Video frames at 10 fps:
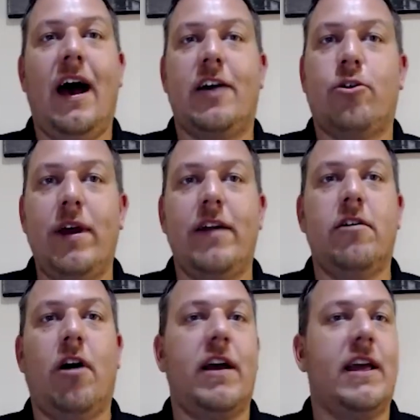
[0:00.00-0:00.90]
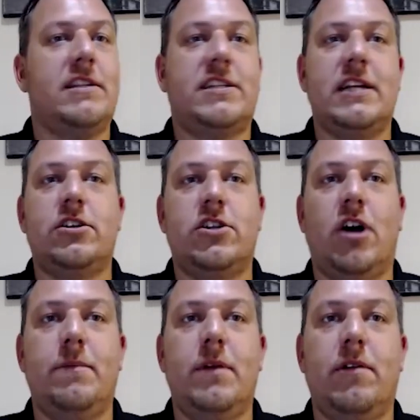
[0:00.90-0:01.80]
Create a login, set your
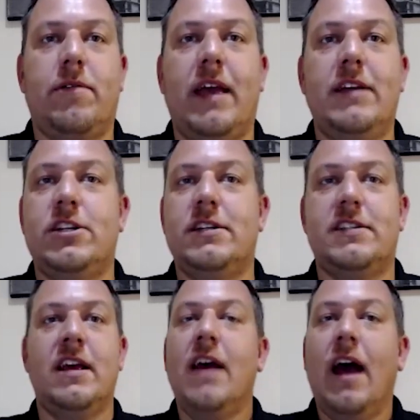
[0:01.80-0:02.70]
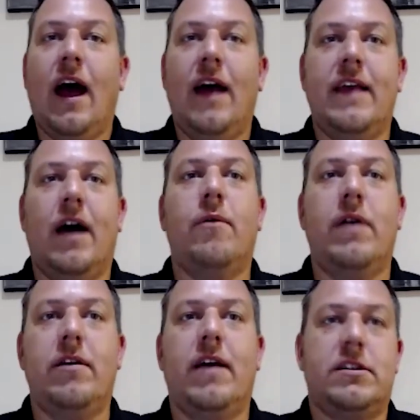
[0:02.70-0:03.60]
job notifications, and that way
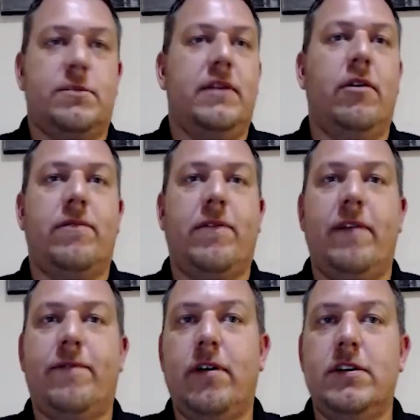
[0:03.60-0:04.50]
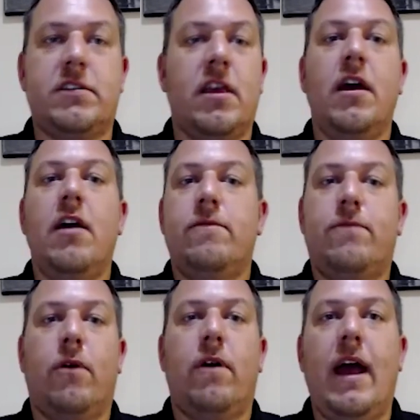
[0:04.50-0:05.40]
you guys will be notified first.
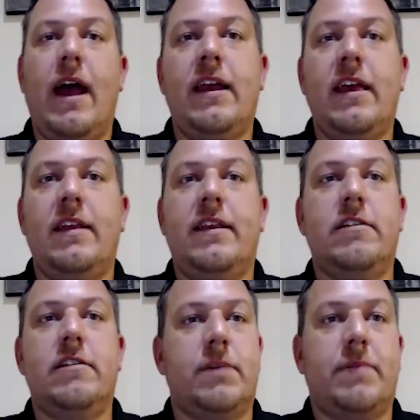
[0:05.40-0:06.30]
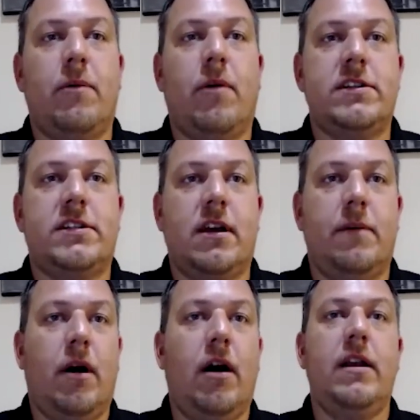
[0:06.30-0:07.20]
For any dealership that wants to come
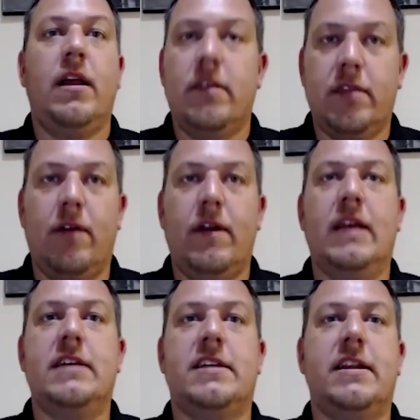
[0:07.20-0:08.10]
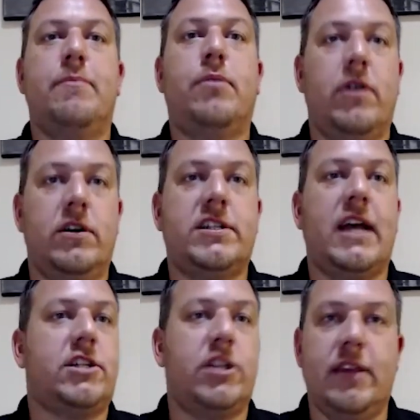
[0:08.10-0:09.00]
on, there is an employer
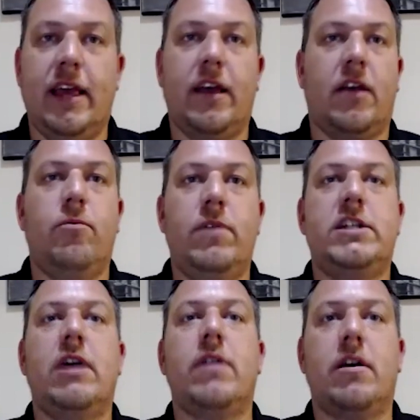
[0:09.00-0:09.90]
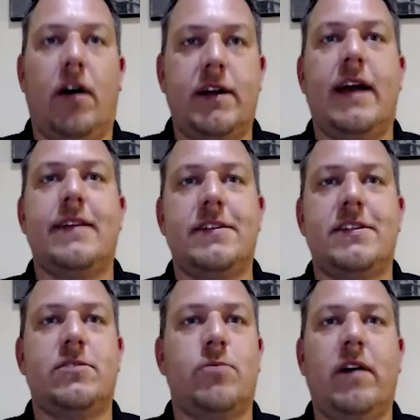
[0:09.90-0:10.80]
section. They can reach out and contact us
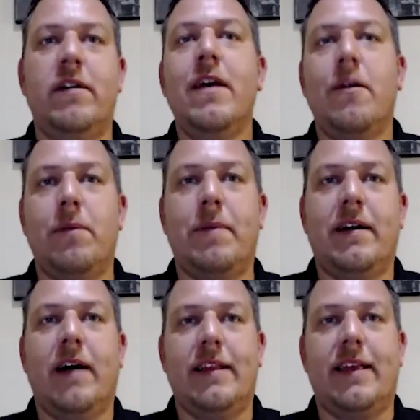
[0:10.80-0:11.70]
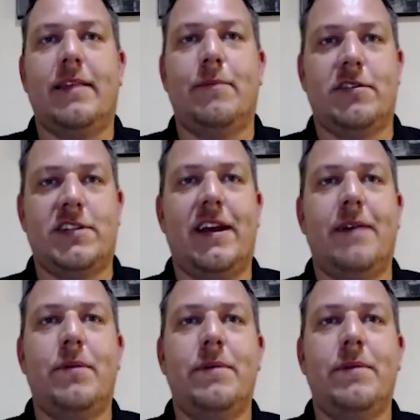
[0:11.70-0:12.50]
as well. We'd be glad to get them all set up.